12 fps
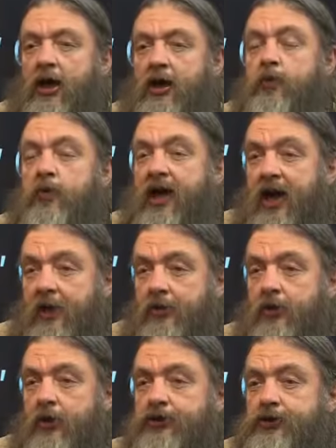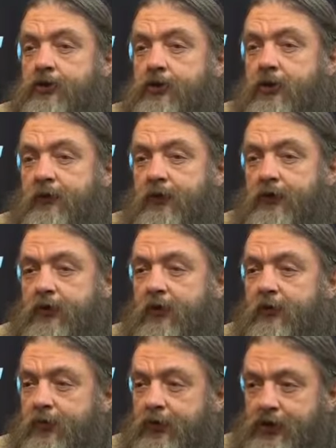It can hurt you if you're
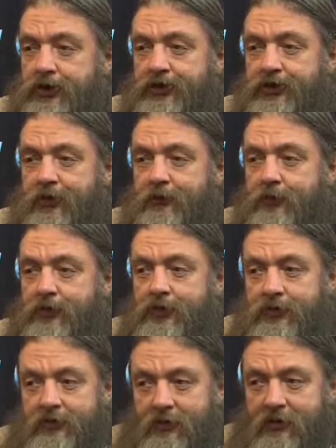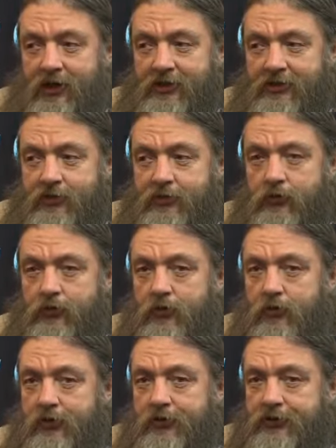doing fishy stuff, which is against
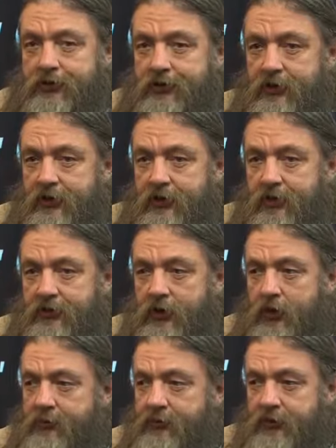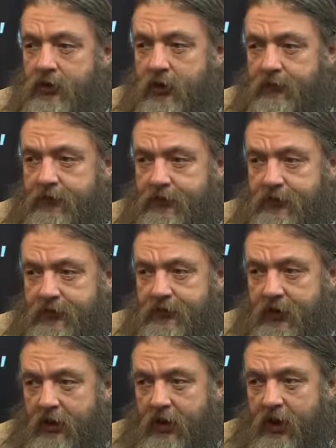Google's terms of
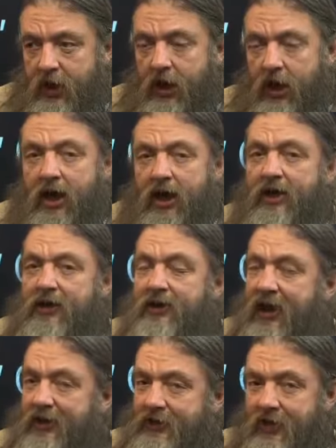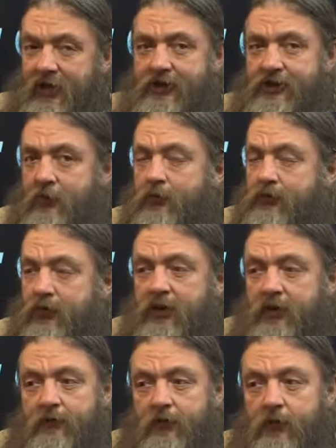services. In that case, I would
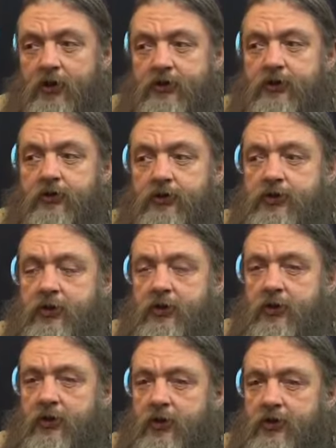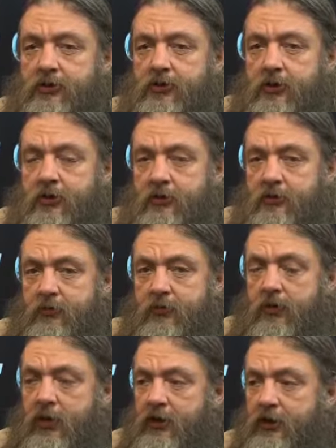really avoid using
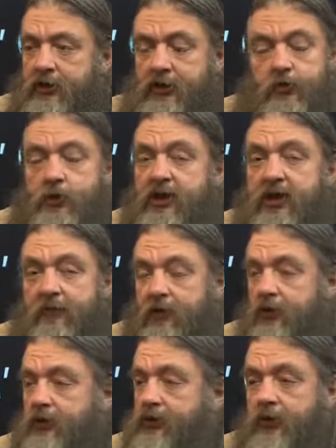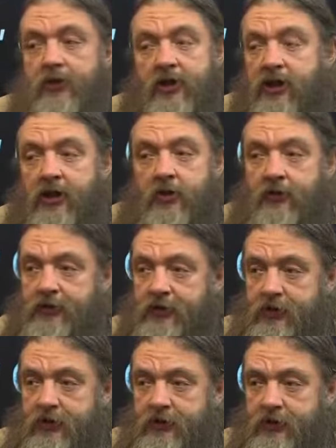Google Analytics. We never use it on any other
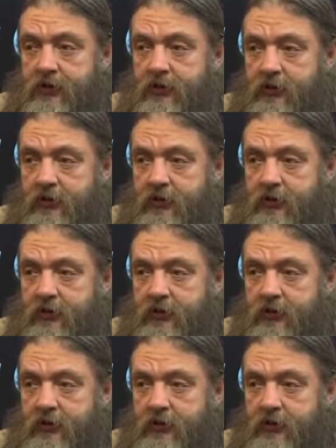sites.